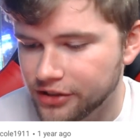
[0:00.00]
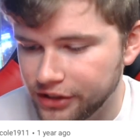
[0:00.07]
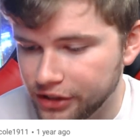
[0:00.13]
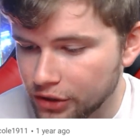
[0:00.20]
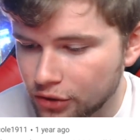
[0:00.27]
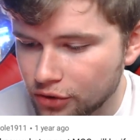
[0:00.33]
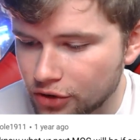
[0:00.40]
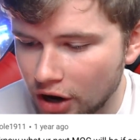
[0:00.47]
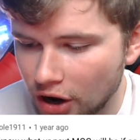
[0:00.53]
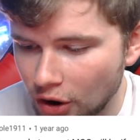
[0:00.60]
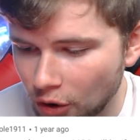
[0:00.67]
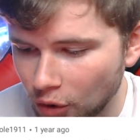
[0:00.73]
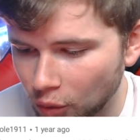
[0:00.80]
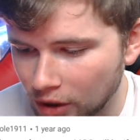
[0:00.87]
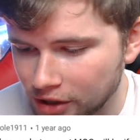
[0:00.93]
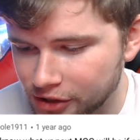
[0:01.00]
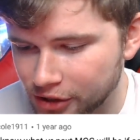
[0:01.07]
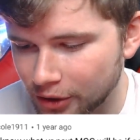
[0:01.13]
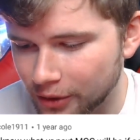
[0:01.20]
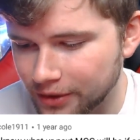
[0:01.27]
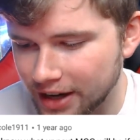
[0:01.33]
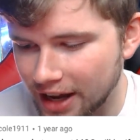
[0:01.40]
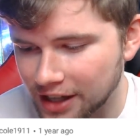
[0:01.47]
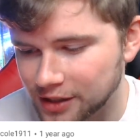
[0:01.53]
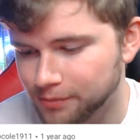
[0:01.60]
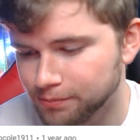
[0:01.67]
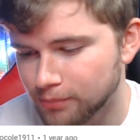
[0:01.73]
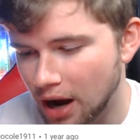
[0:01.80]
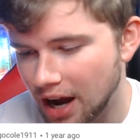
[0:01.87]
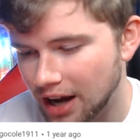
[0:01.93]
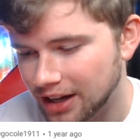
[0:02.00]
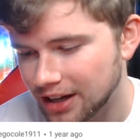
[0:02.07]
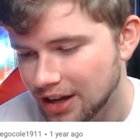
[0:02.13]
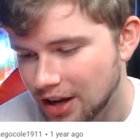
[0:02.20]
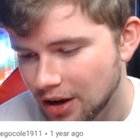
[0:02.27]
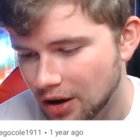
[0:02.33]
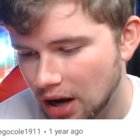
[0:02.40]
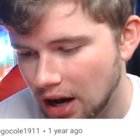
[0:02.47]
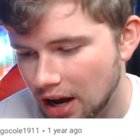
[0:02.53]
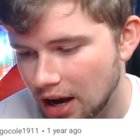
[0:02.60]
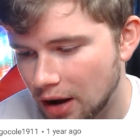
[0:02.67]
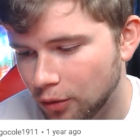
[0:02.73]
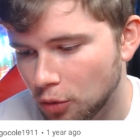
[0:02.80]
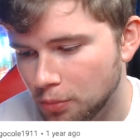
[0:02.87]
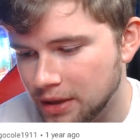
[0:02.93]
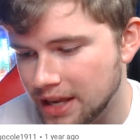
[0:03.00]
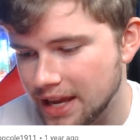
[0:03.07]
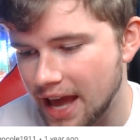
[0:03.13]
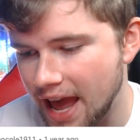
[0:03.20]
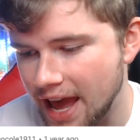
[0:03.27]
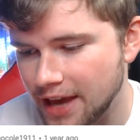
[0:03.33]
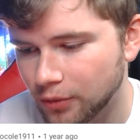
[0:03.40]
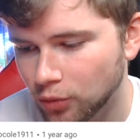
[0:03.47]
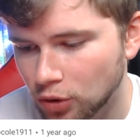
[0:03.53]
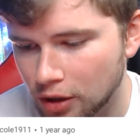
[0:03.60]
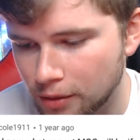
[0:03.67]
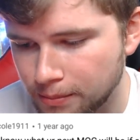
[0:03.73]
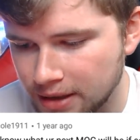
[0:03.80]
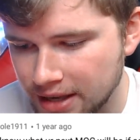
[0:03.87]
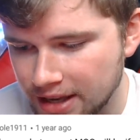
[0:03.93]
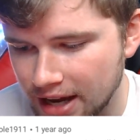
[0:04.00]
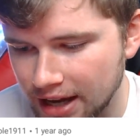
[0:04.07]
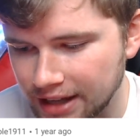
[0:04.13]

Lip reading: Do you know what's your next mock will be, and will it be